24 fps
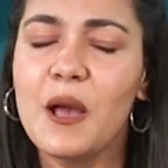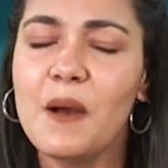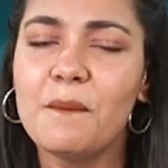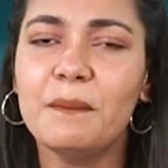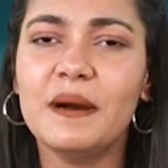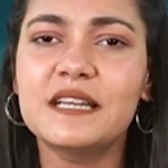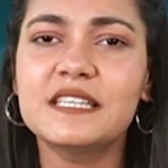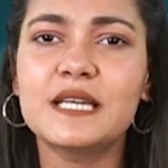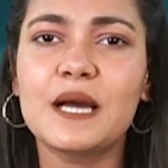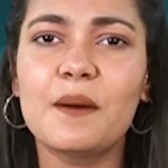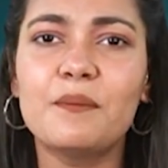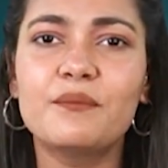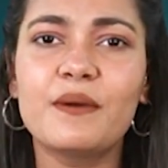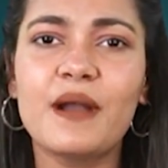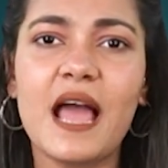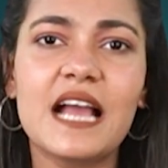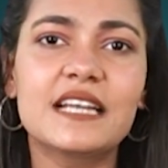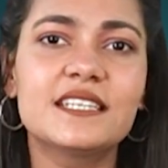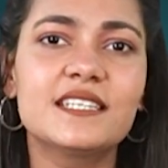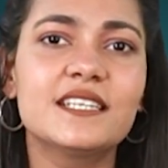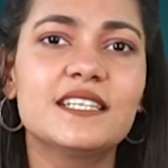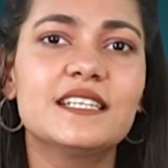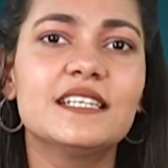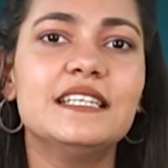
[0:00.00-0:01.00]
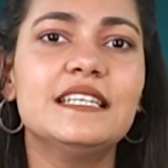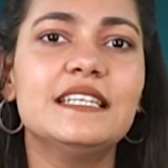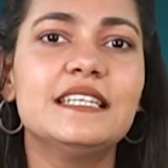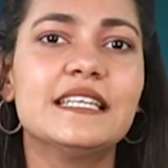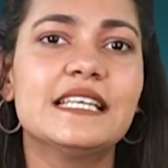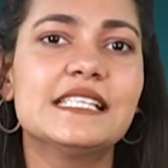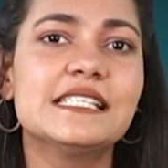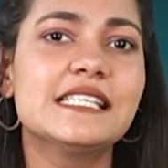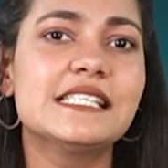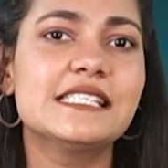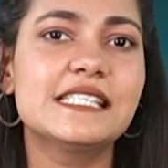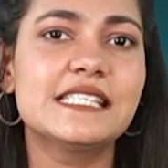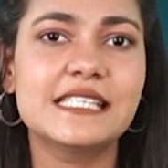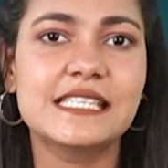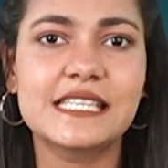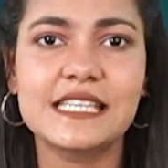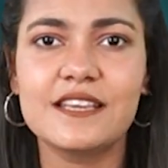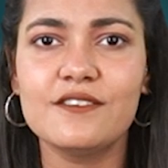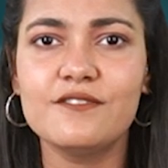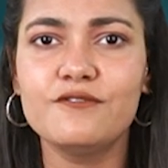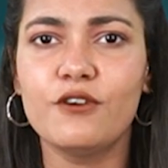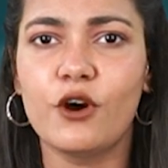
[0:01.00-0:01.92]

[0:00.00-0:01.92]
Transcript: but a practical necessity